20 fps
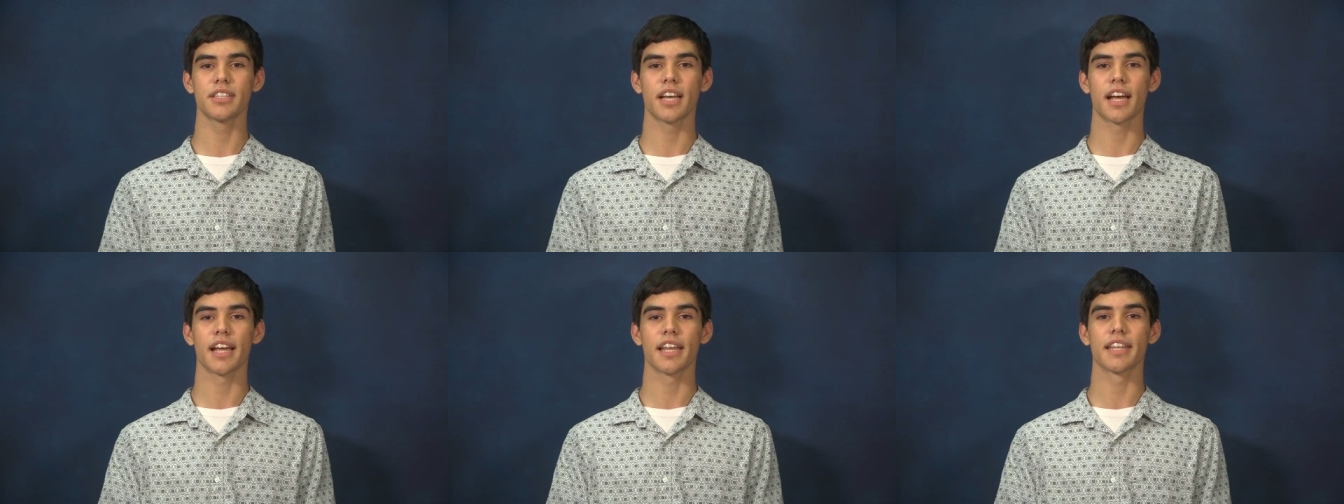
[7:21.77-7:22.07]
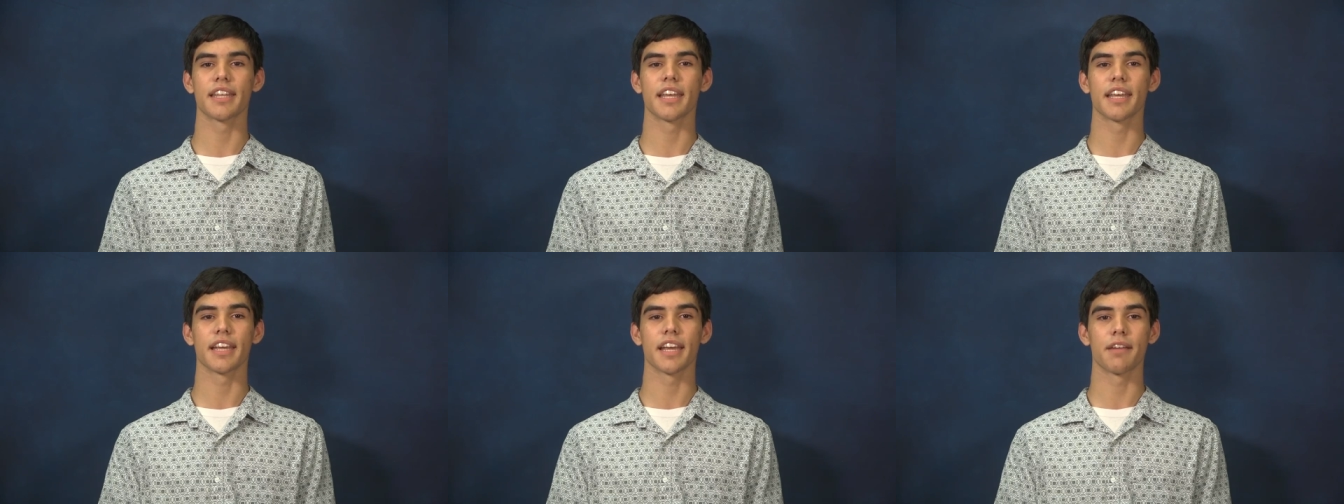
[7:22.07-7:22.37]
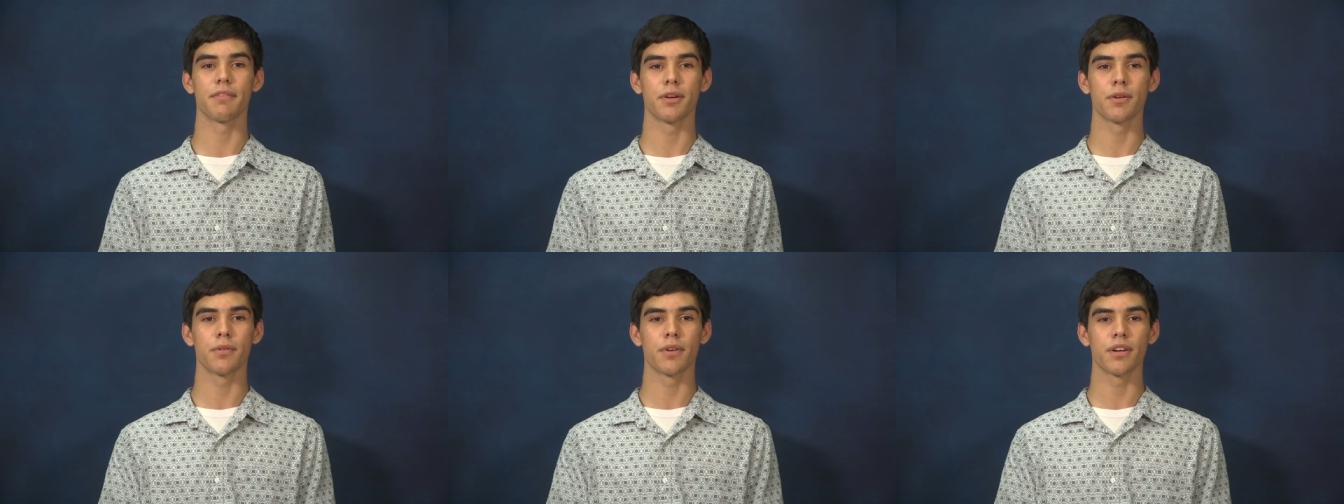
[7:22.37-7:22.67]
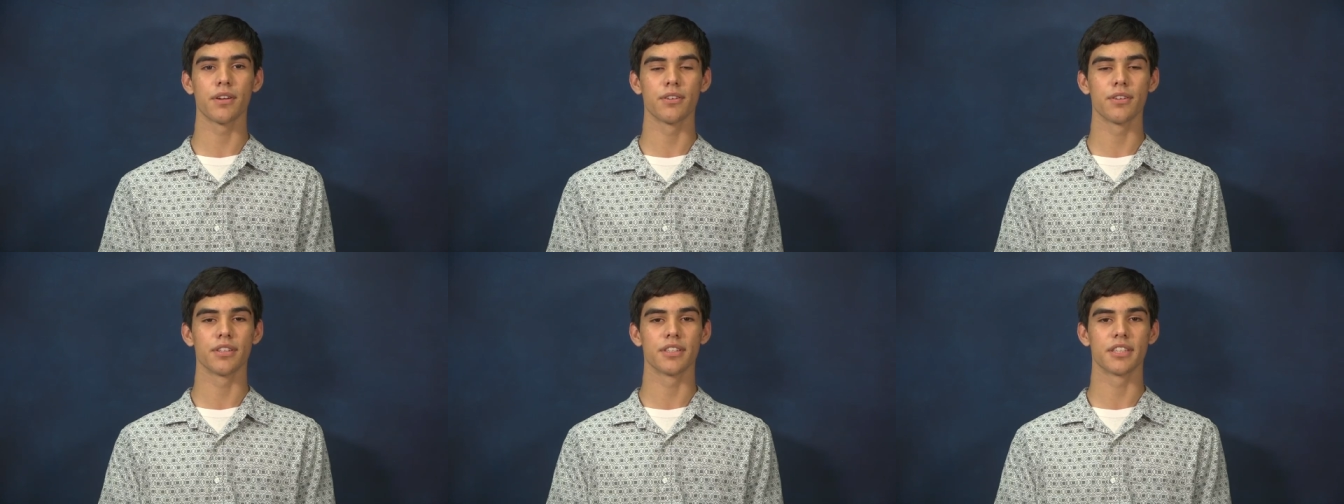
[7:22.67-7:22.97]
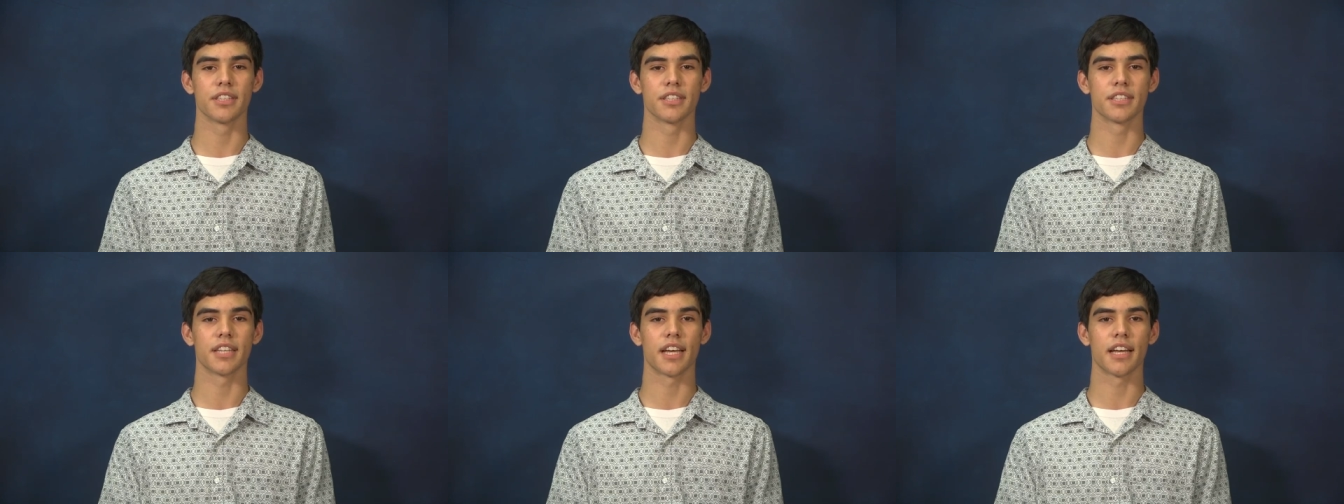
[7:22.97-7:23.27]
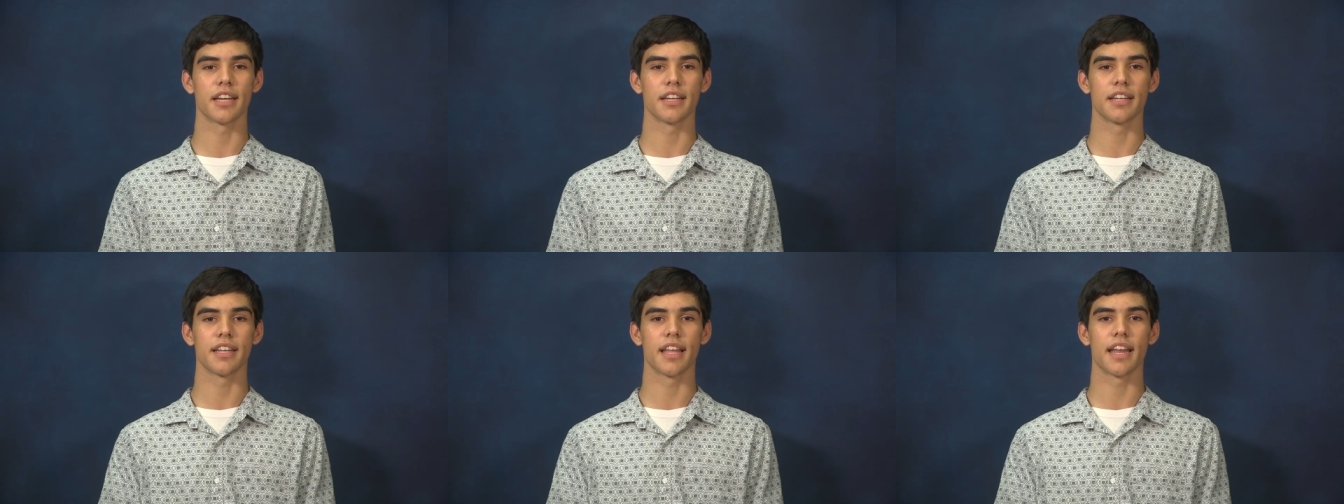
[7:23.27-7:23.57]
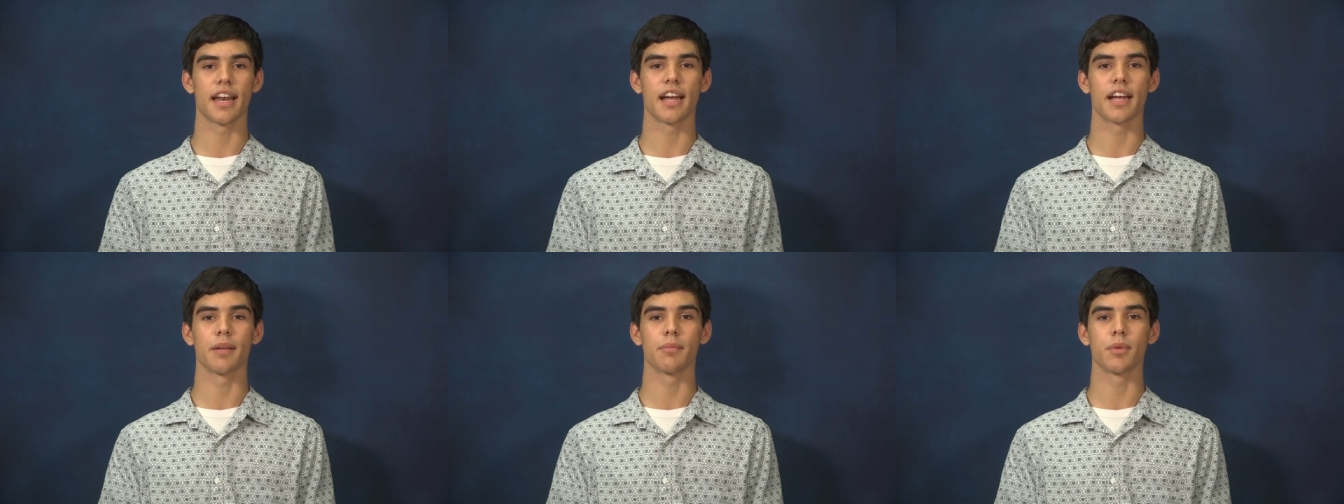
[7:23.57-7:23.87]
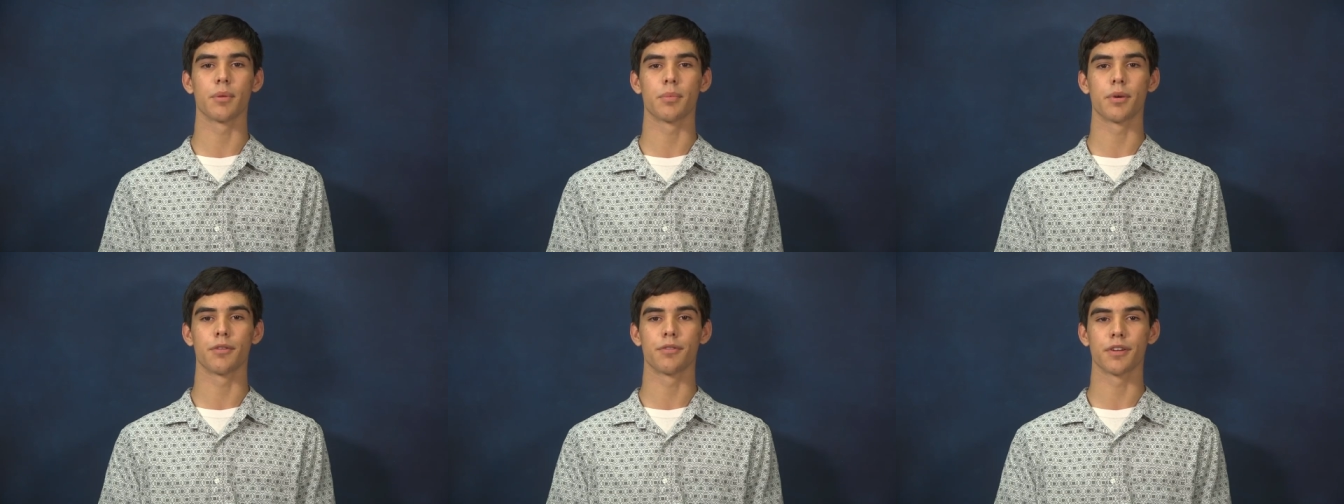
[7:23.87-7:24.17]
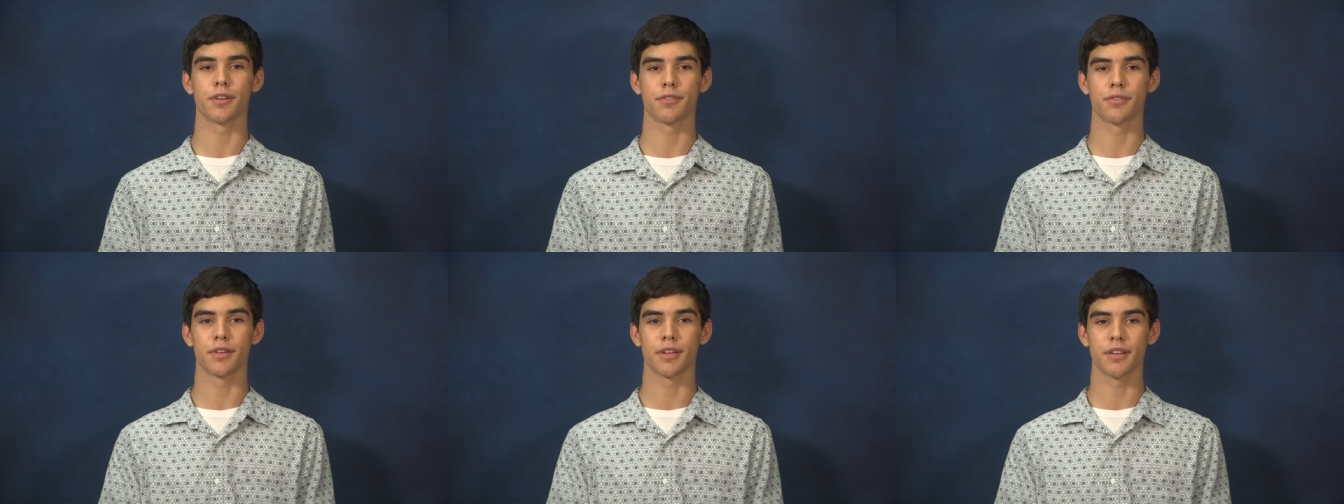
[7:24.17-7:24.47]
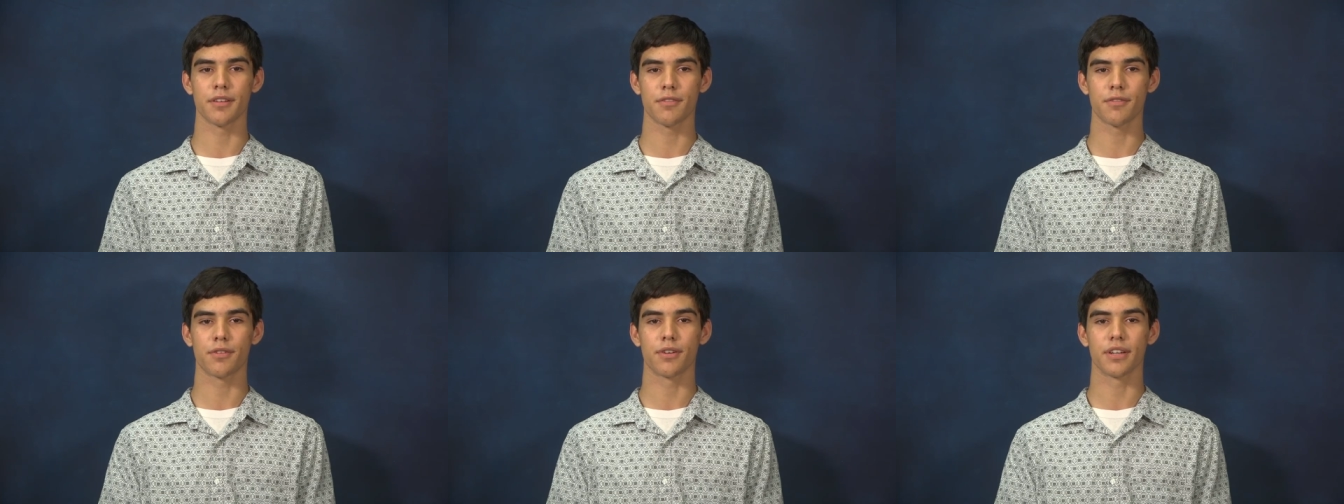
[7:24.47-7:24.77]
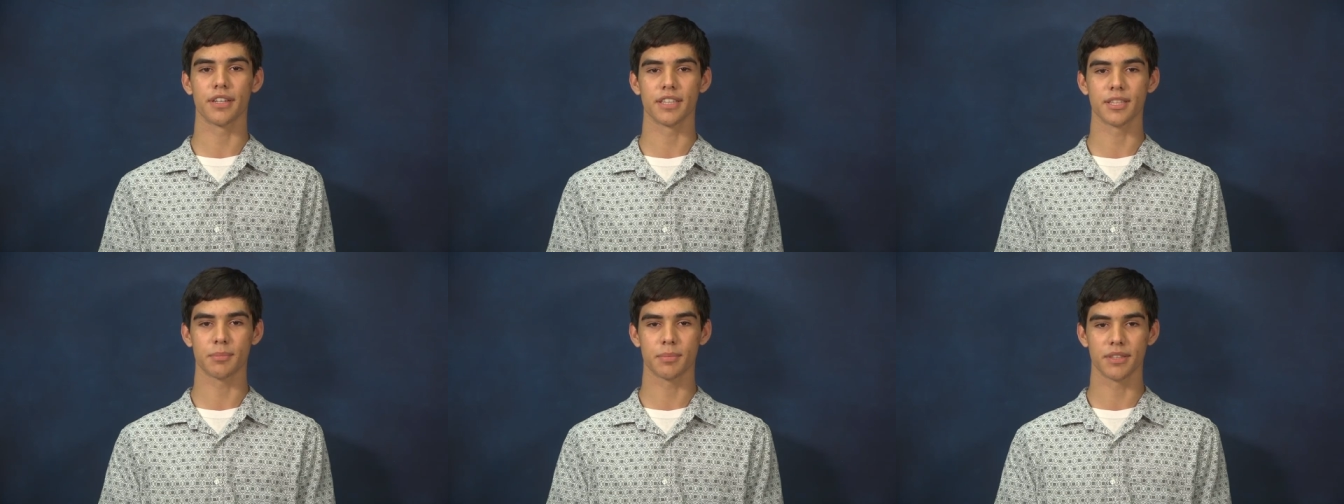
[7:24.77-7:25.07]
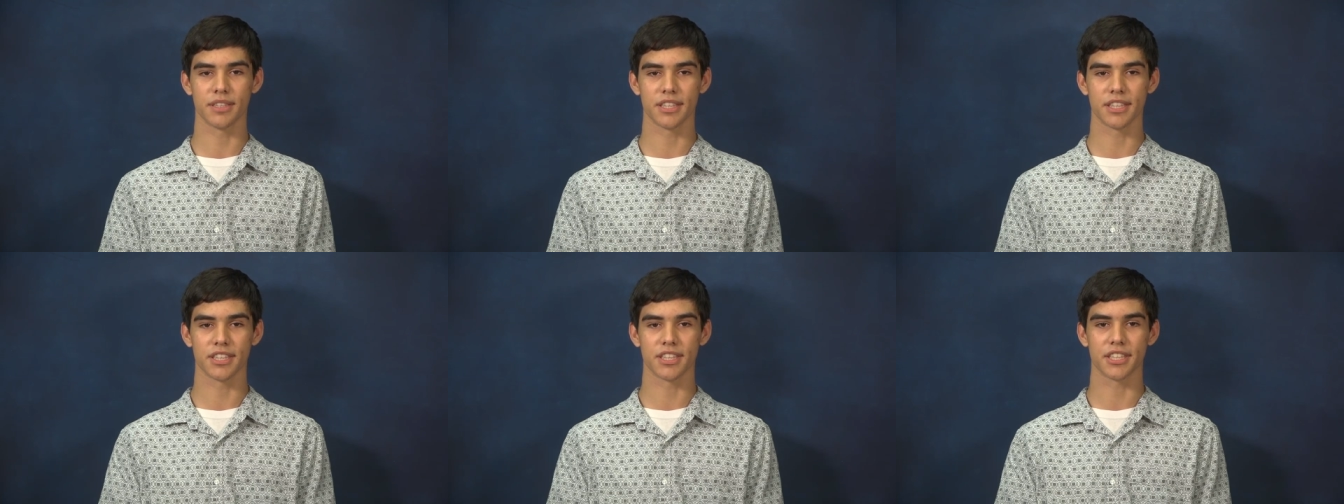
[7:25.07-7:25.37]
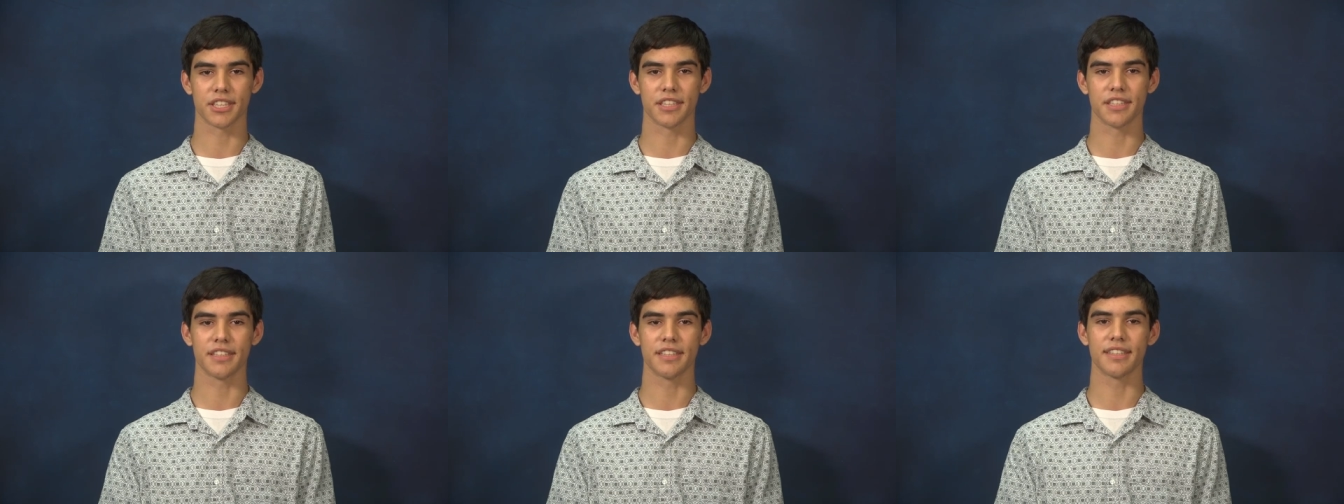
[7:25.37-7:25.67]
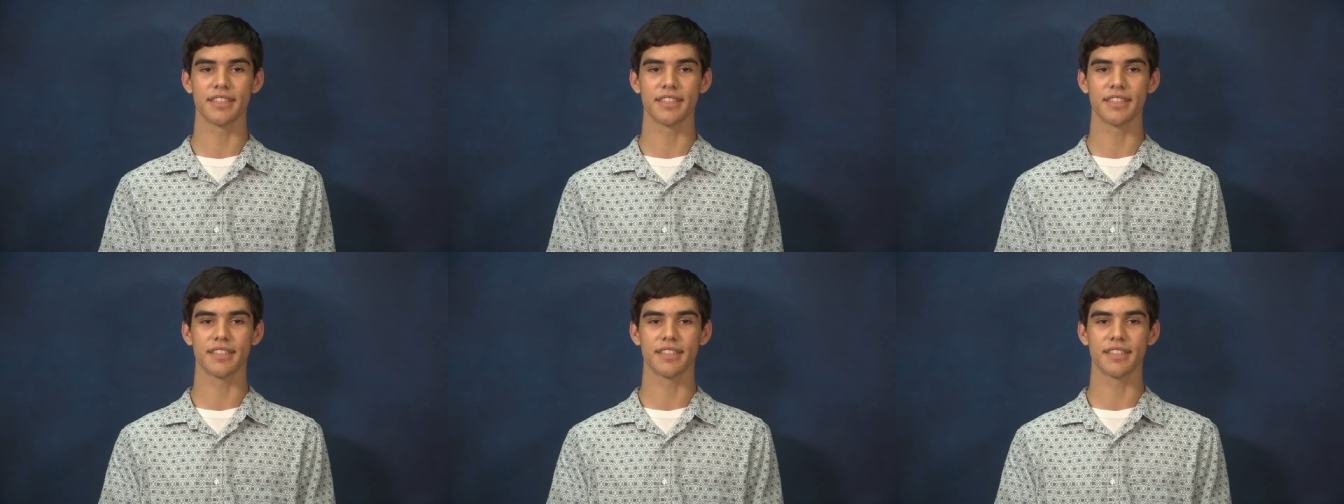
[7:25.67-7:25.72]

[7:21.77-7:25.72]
I thank everyone who has decided that I am the perfect fit for this position.